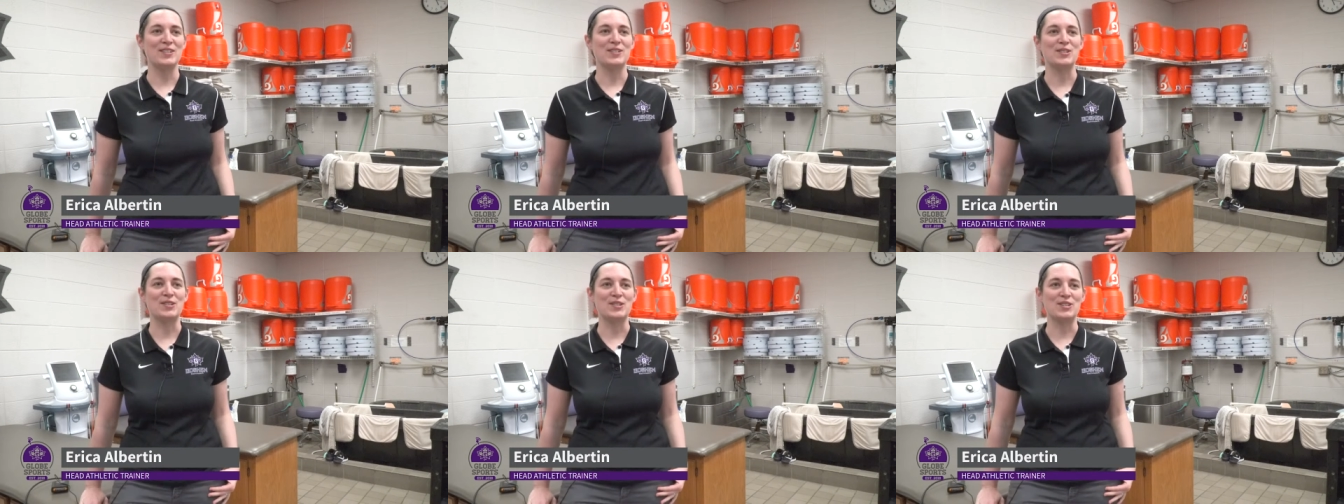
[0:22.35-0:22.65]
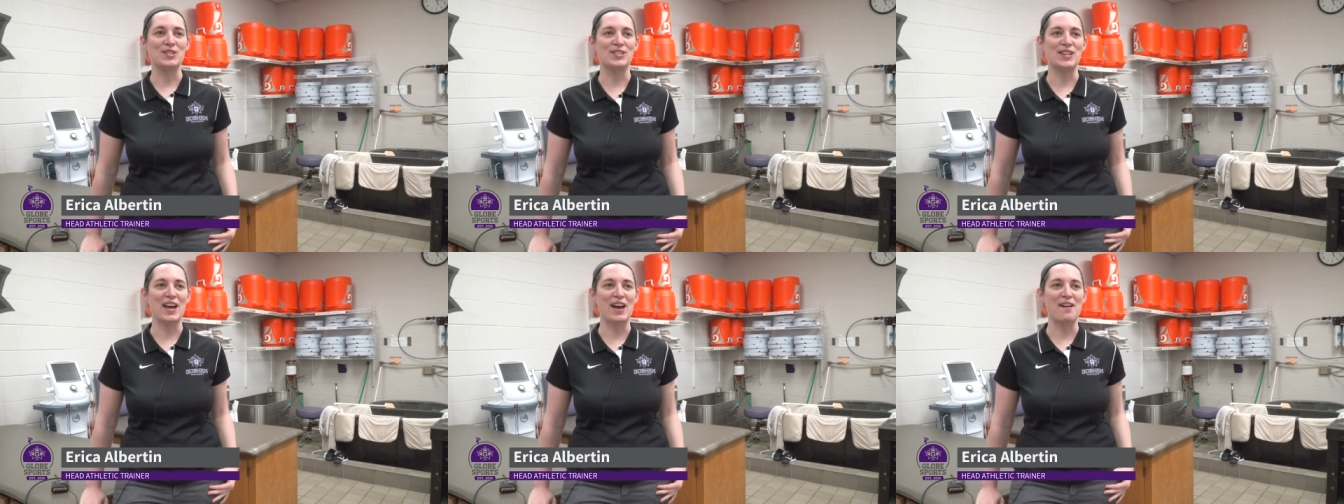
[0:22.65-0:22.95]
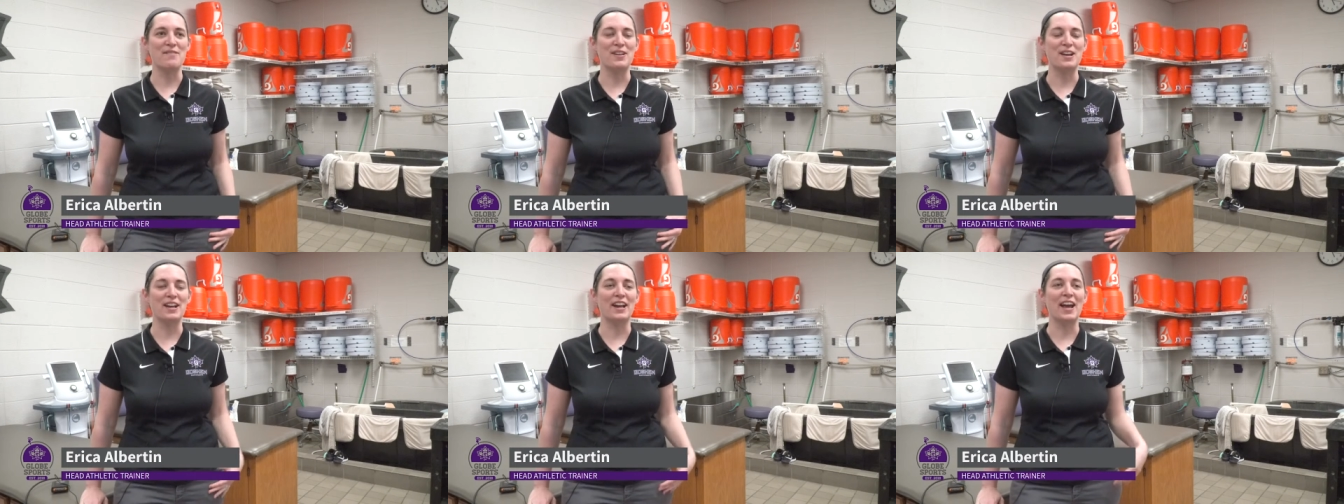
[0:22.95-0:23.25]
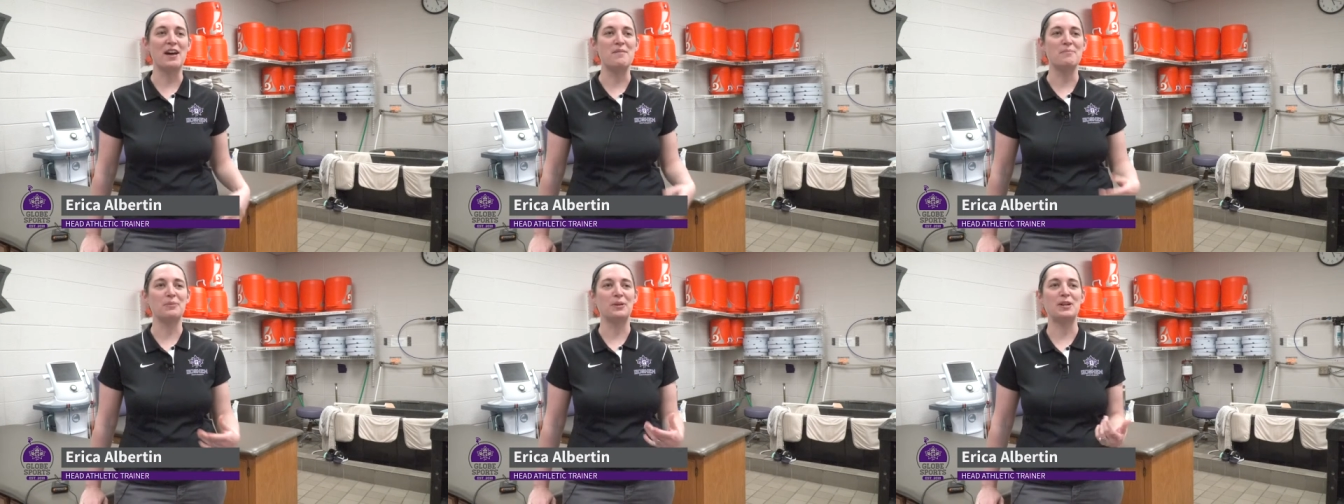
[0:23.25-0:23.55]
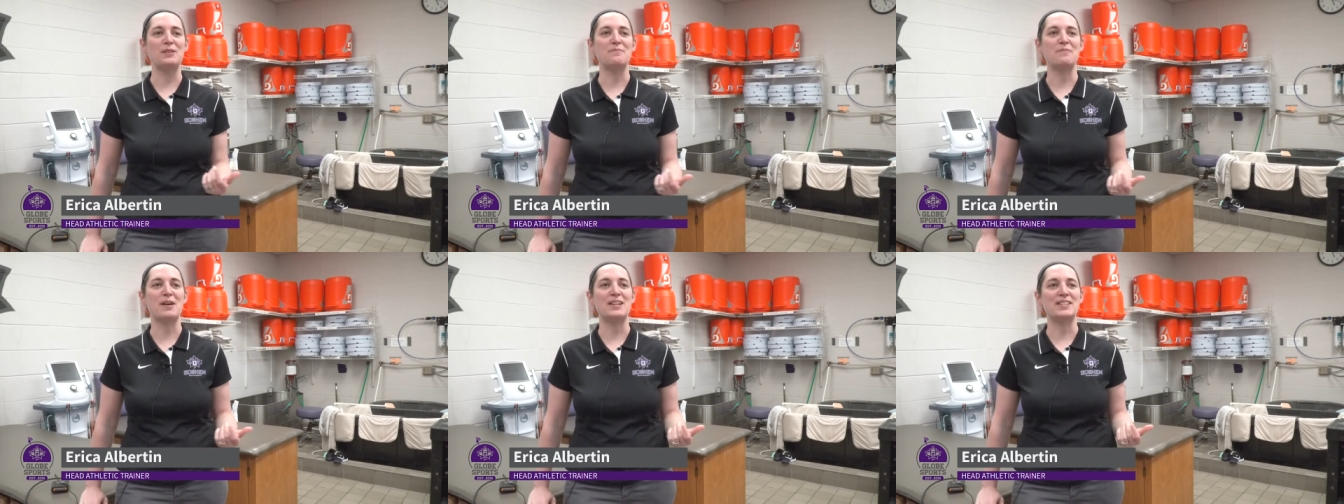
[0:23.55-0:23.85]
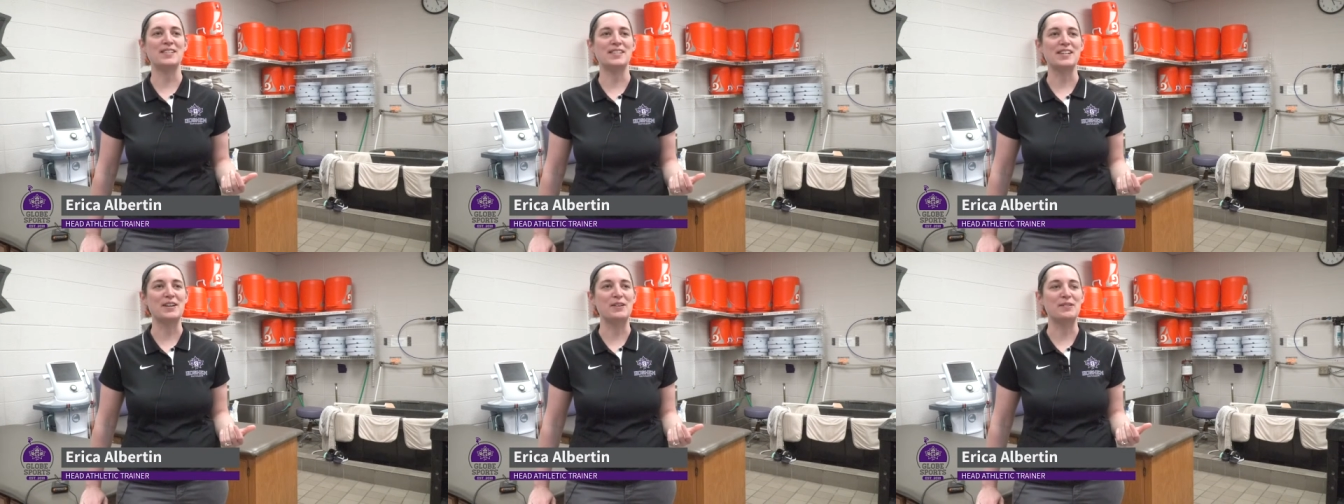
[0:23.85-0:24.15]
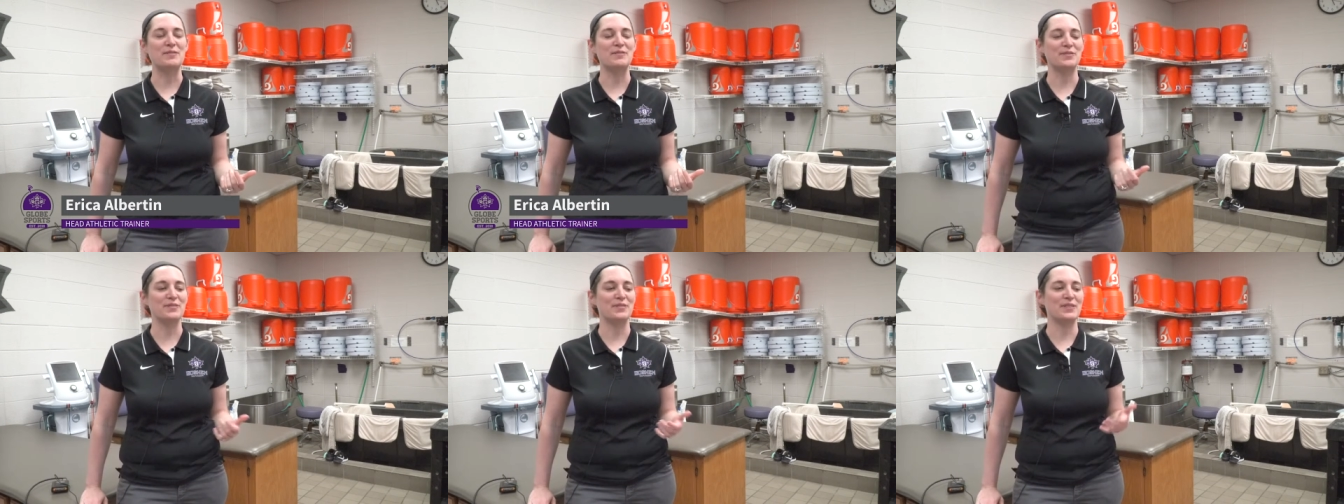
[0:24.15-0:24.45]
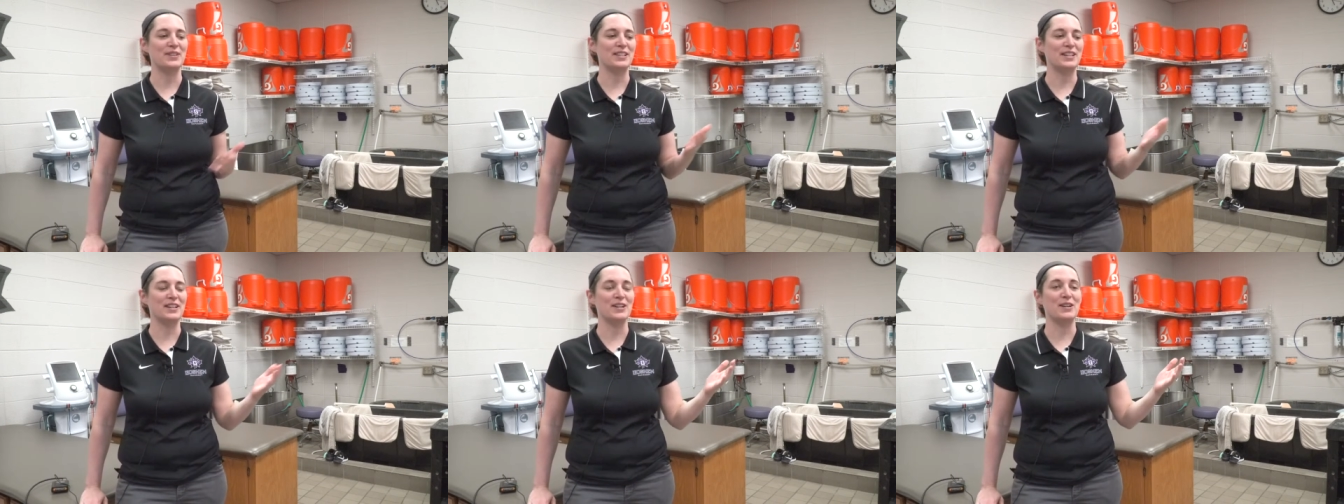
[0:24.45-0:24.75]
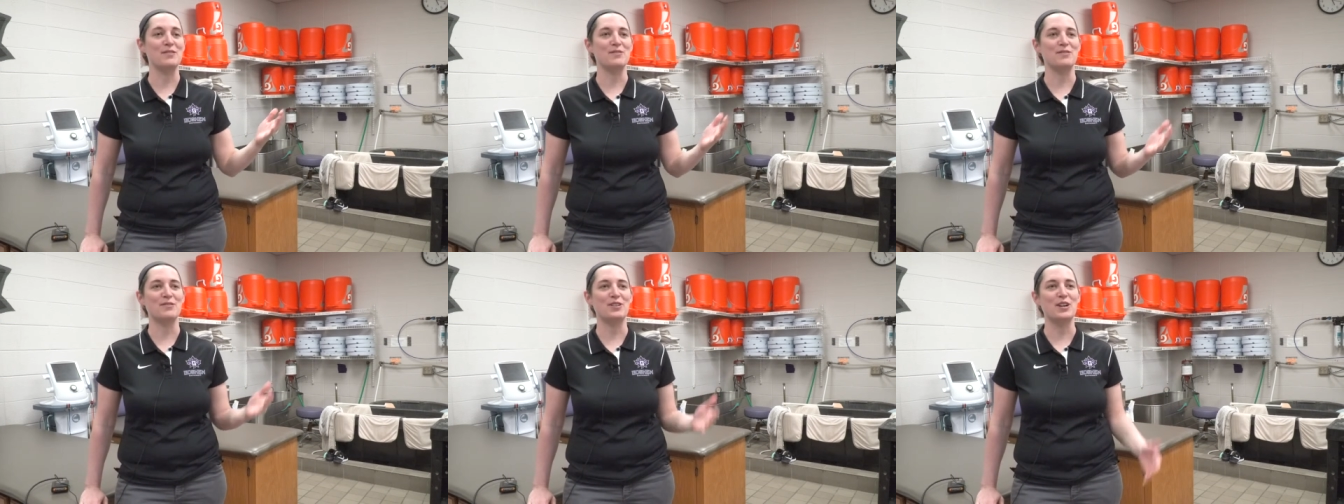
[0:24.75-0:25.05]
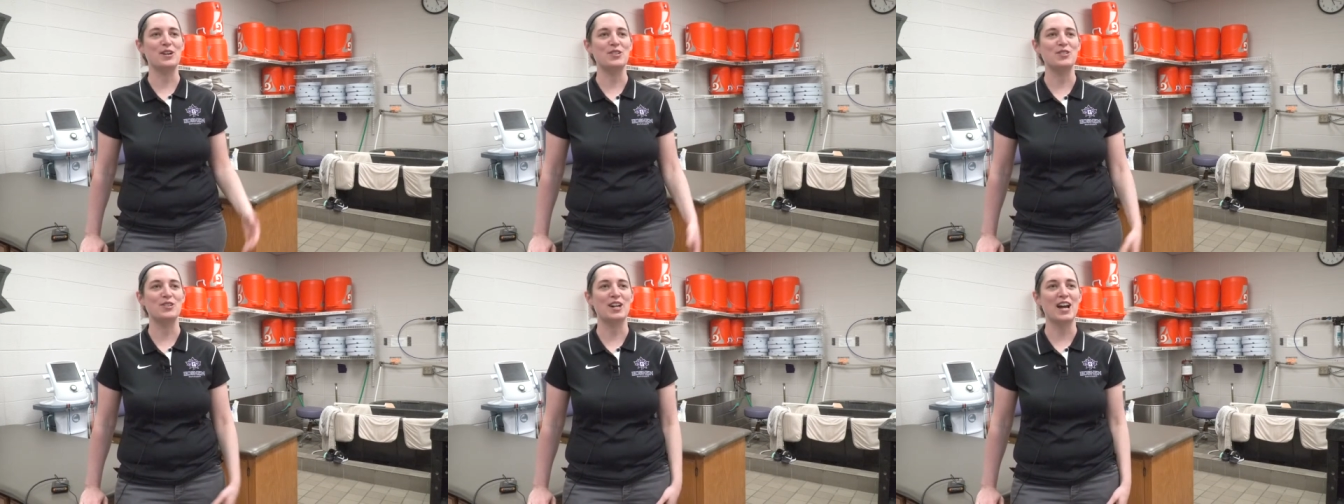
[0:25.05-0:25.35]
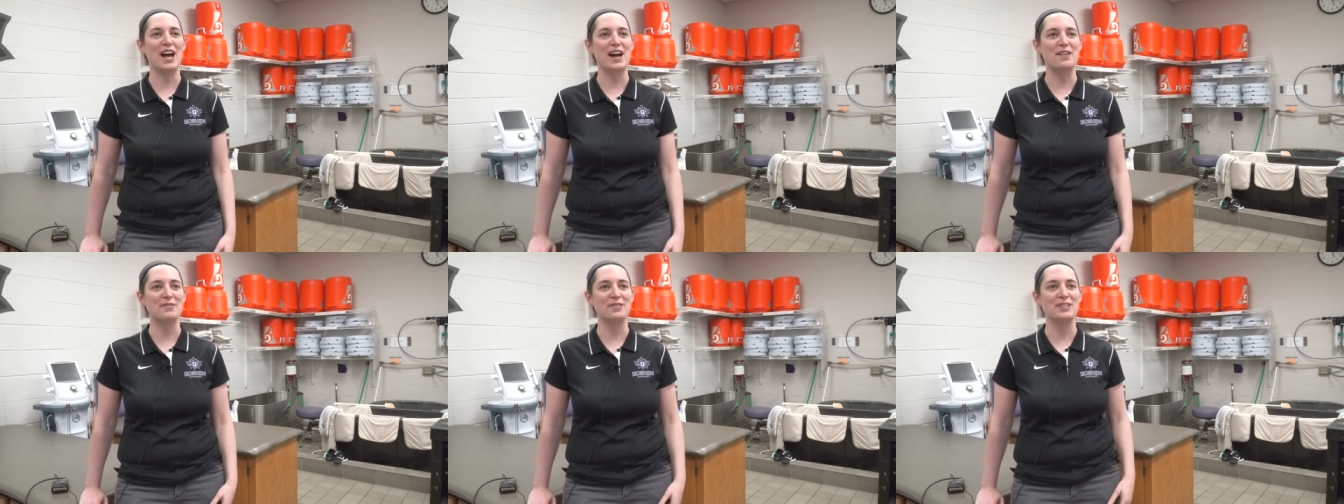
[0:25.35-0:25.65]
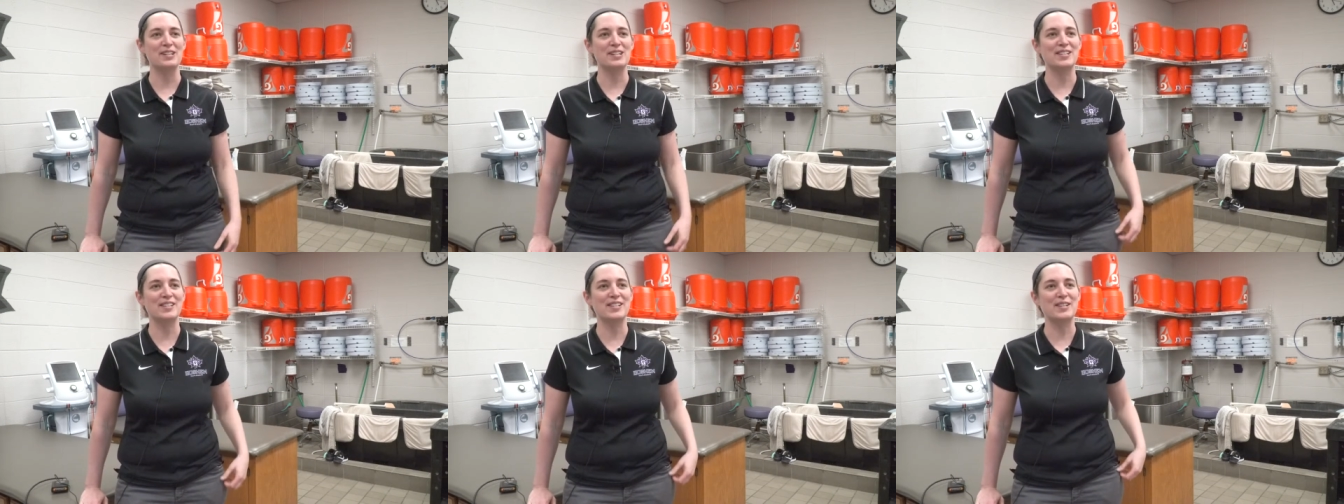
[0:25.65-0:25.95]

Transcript: So just having Emily and myself and then our 300 athletes.